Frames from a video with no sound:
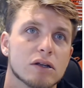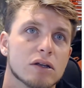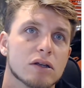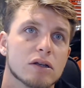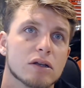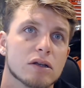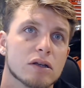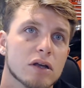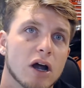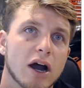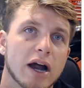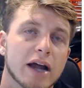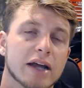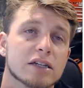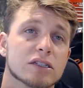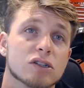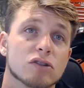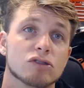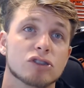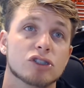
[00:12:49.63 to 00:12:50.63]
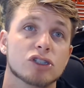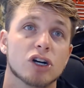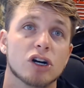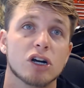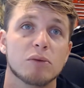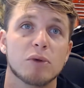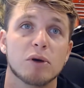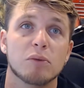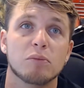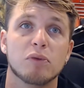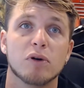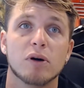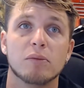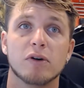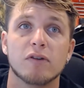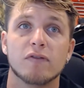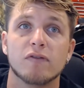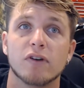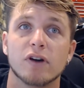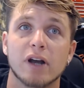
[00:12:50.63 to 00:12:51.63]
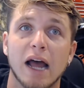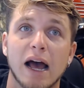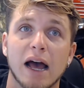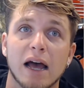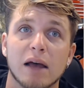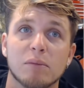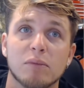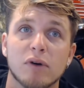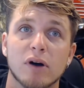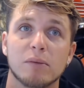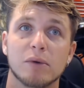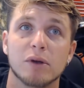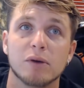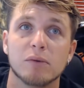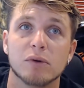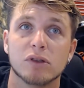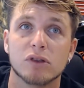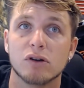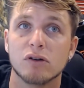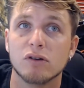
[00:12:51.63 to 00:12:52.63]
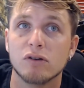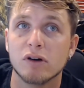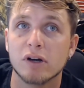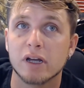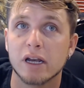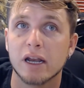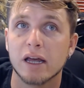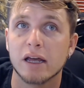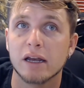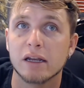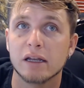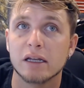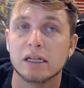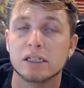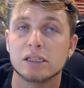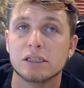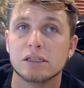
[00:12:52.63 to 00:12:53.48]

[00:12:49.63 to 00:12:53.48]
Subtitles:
all right, so journeyman plumber for dye plumbing. What they're looking at is,